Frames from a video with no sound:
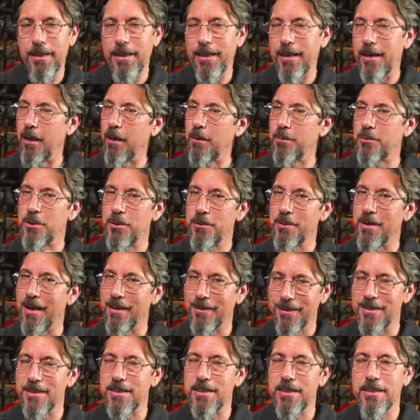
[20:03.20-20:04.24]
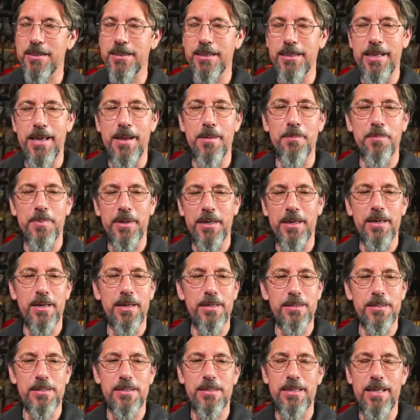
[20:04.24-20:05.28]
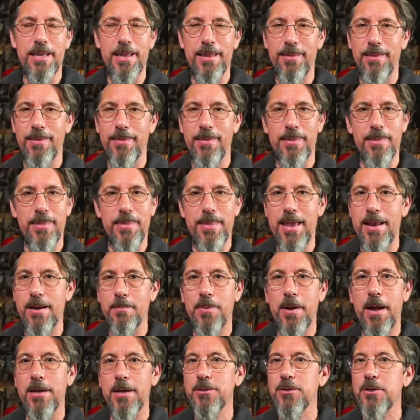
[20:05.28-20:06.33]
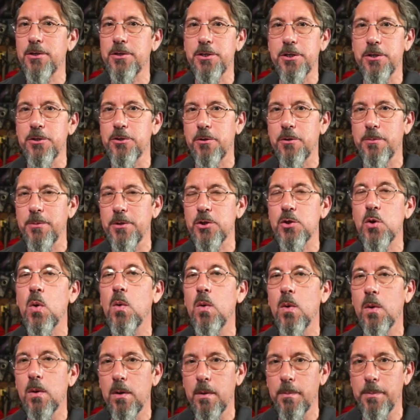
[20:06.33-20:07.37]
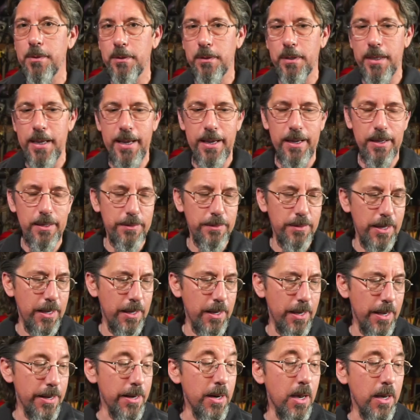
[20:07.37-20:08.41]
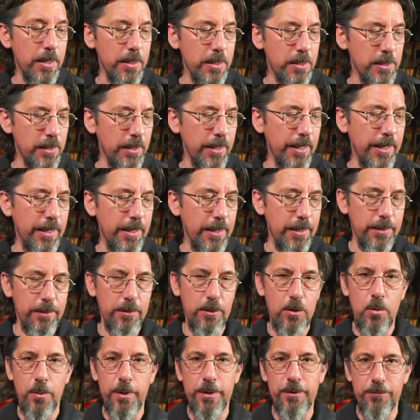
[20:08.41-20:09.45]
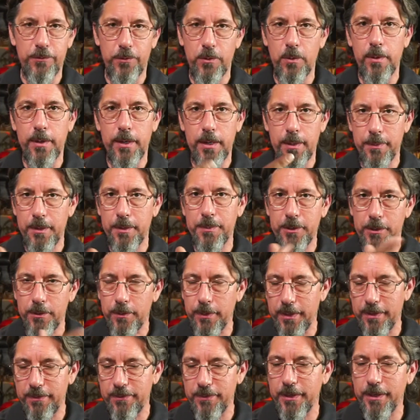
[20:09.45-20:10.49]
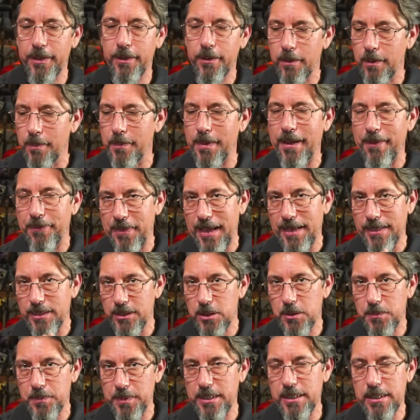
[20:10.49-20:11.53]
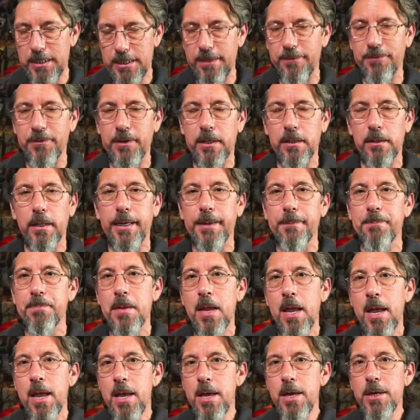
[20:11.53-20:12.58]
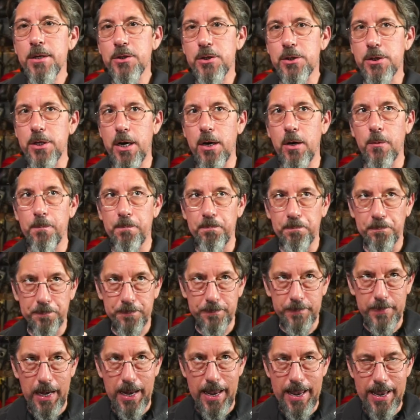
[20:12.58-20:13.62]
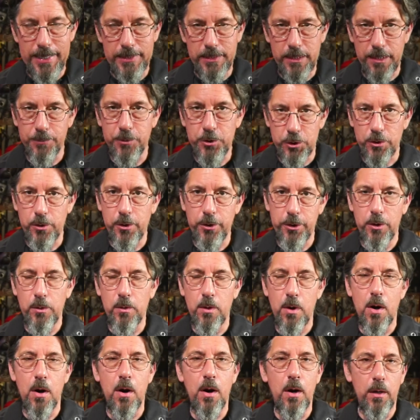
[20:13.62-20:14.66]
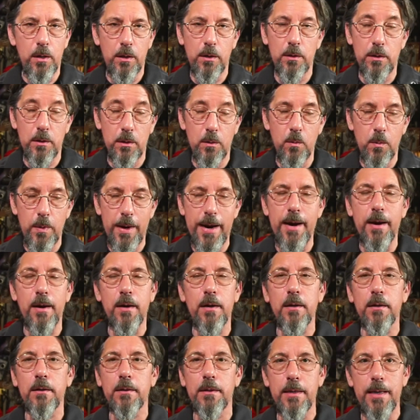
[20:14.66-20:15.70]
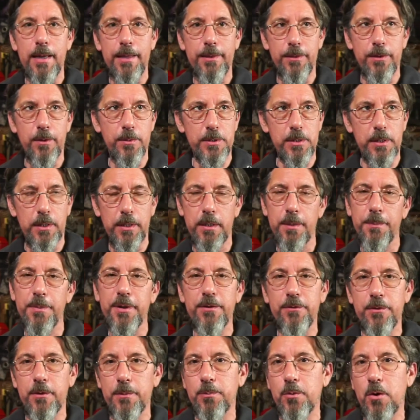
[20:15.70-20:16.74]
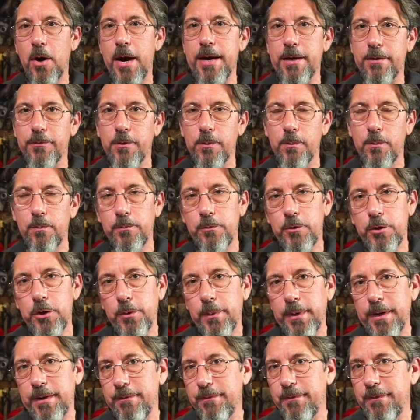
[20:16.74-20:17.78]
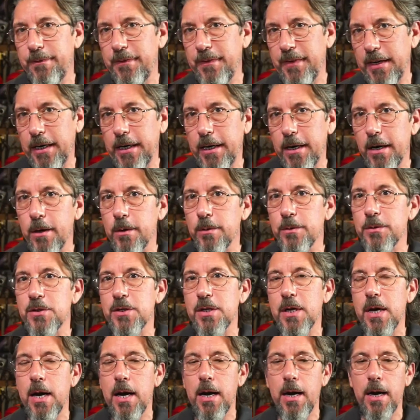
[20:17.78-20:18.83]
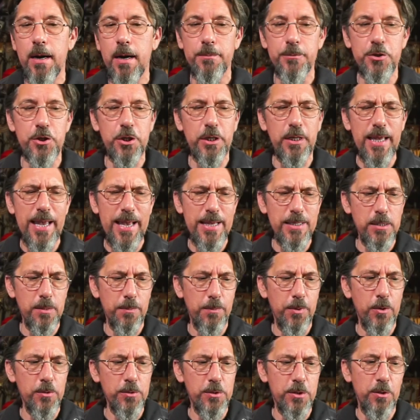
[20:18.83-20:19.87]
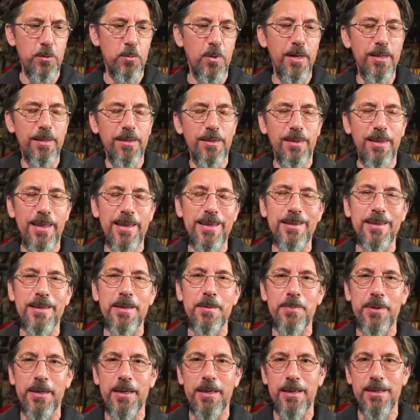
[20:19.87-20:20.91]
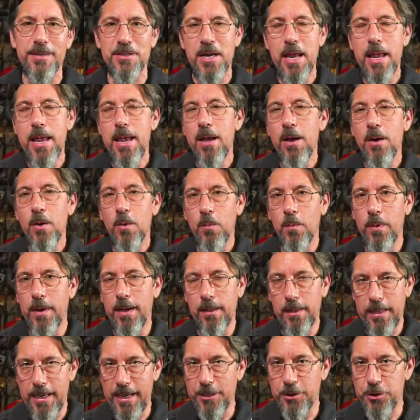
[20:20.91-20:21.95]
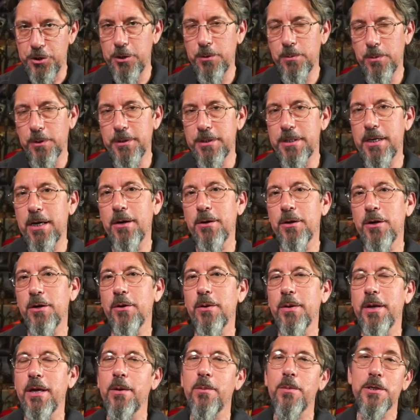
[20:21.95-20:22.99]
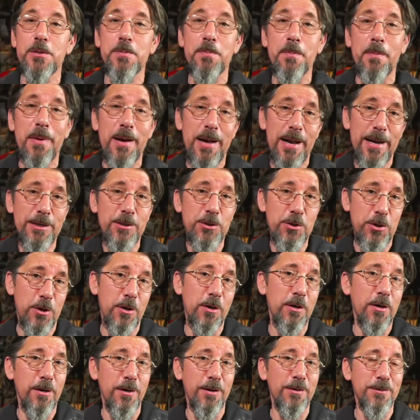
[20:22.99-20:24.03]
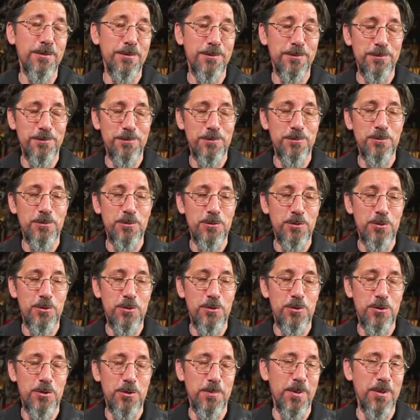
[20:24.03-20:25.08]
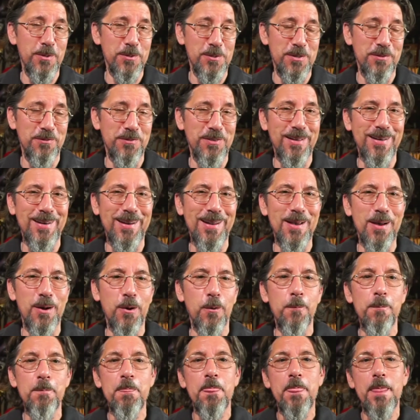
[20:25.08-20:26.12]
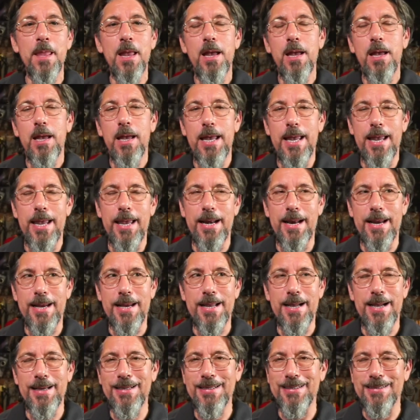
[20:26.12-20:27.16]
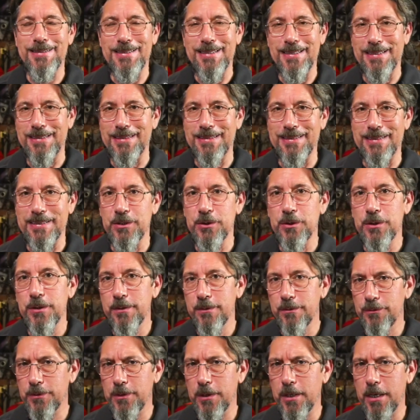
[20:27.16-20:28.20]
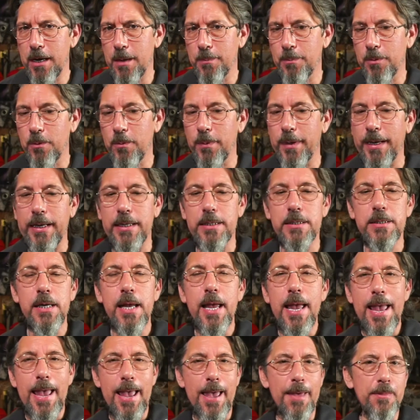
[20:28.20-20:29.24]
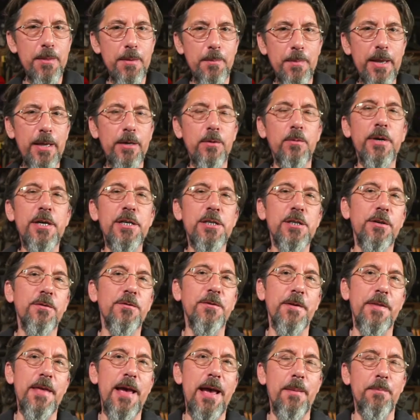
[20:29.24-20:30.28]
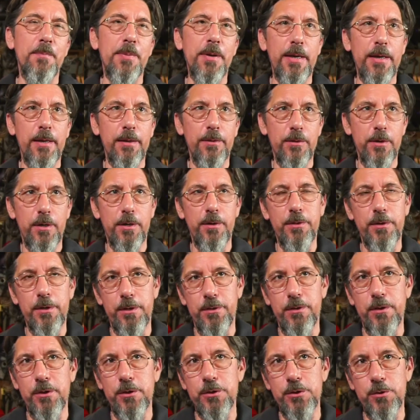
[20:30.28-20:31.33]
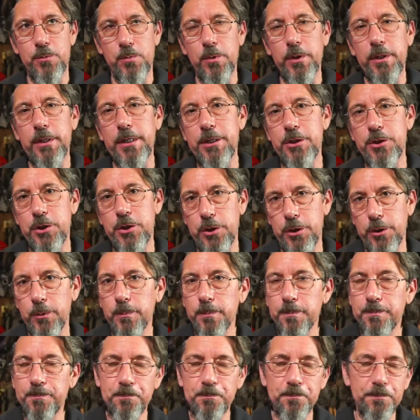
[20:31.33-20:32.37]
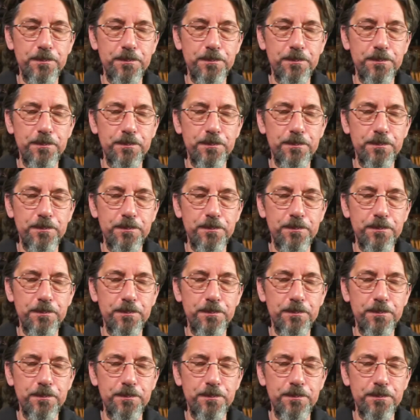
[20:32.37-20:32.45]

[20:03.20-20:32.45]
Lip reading: it helps you not listen to them, because that imposter syndrome is horrible. And honestly, and going forward, I'm going to be doing a video about that specifically. So, as I'm sure you all are aware, there was a little bit of a break from doing videos. Sheila hasn't posted one lately because, well, as she will tell you, it was my turn to post a video, and I kind of didn't for a couple weeks. And the main reason for that being, there's really two.